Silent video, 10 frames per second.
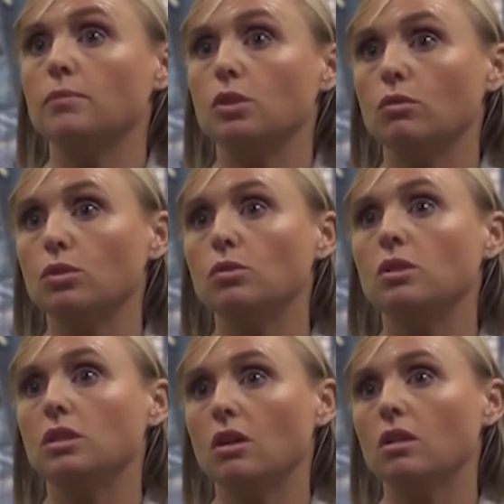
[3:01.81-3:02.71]
So
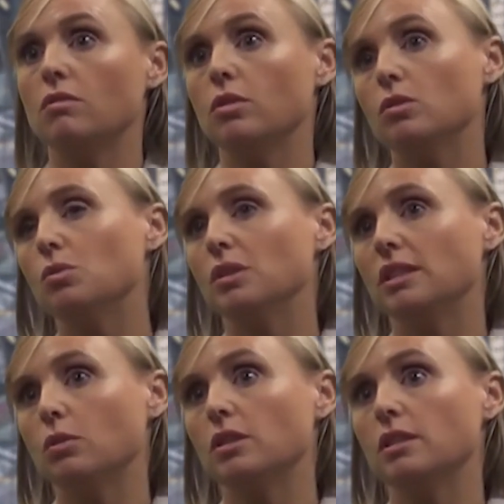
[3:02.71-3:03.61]
using all of those
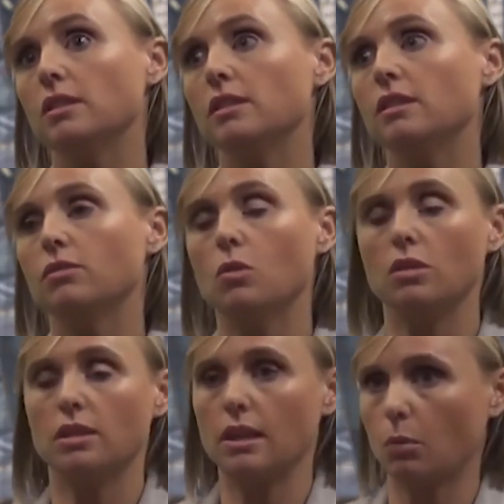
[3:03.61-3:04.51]
resources, and of
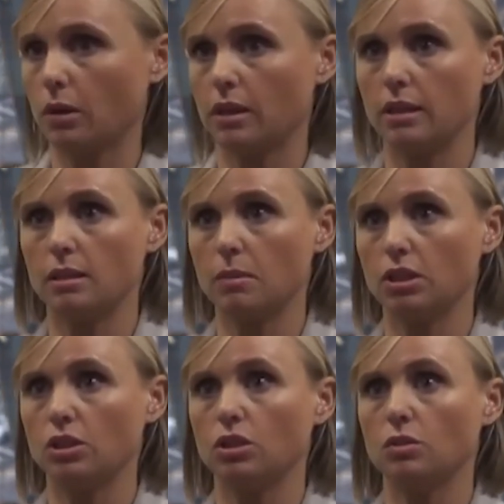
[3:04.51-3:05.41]
course networking as
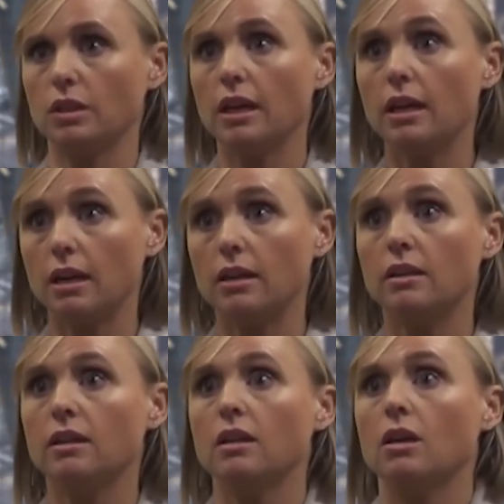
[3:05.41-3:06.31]
much as you
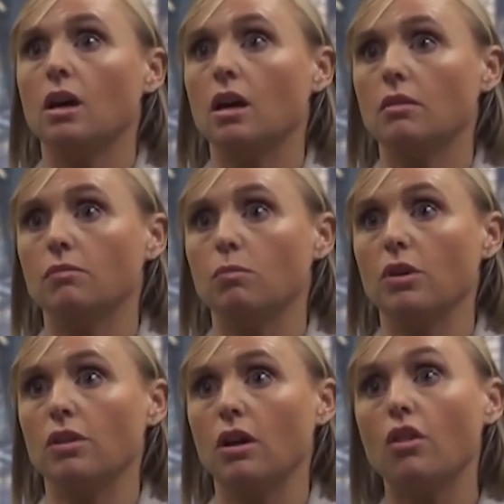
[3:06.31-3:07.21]
can
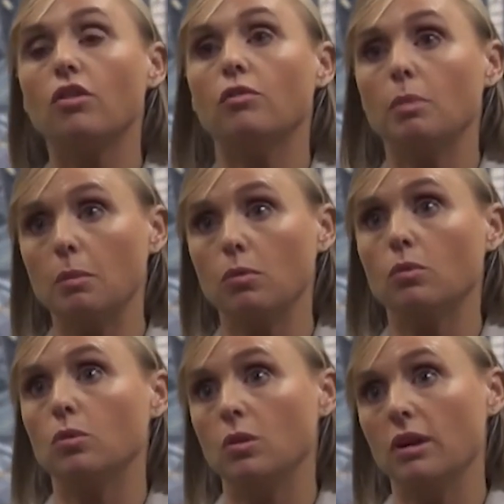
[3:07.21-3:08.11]
with other
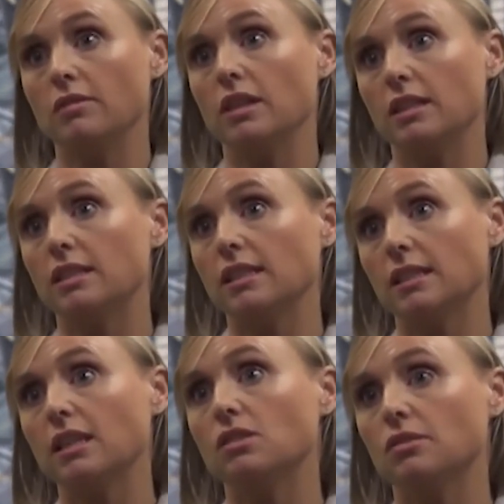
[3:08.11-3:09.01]
people who have done it
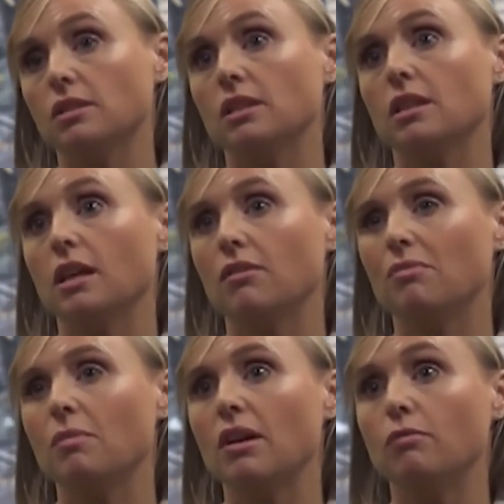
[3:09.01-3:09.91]
successfully have
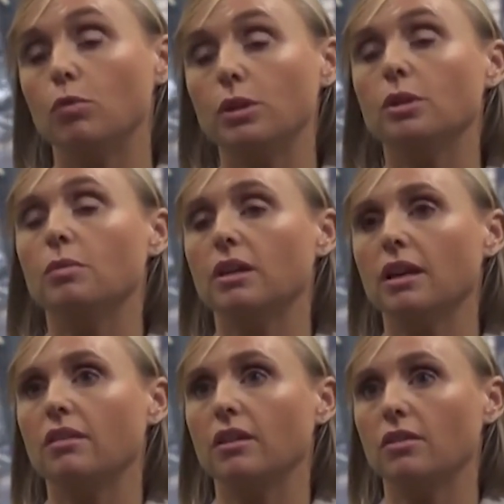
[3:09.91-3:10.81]
really been,
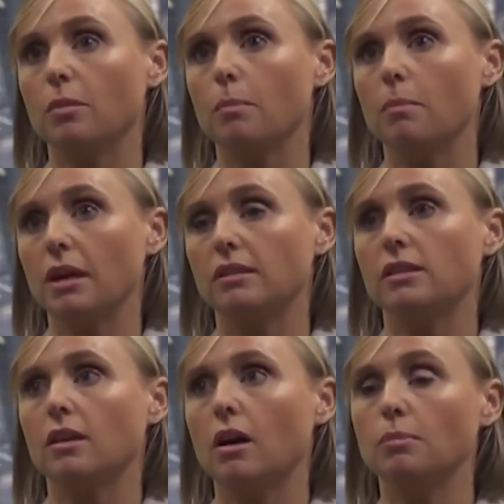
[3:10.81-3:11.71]
I think, the
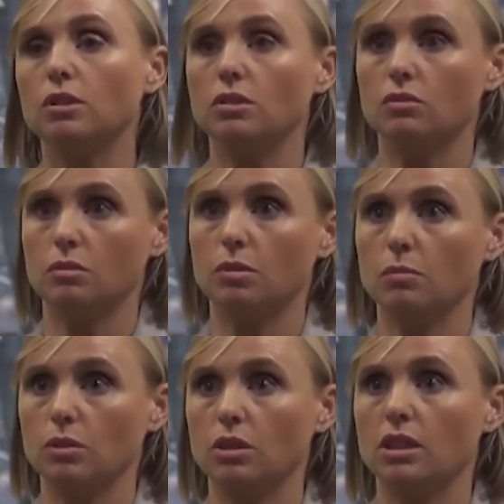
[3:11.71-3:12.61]
best options for
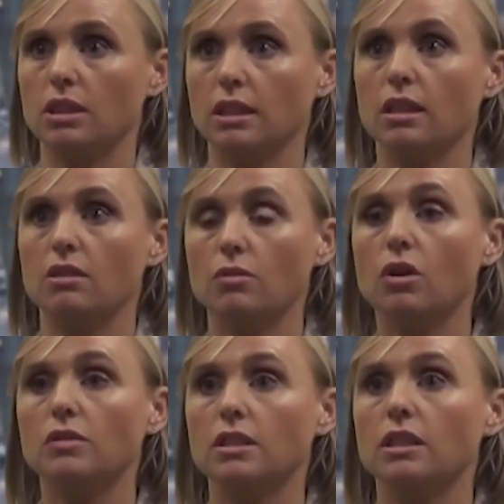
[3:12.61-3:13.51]
people looking to get
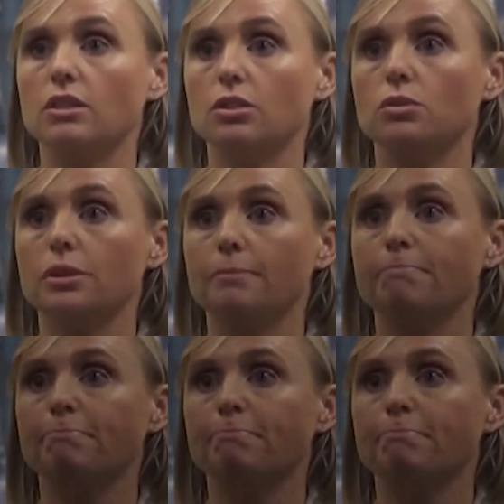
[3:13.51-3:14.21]
involved in the industry.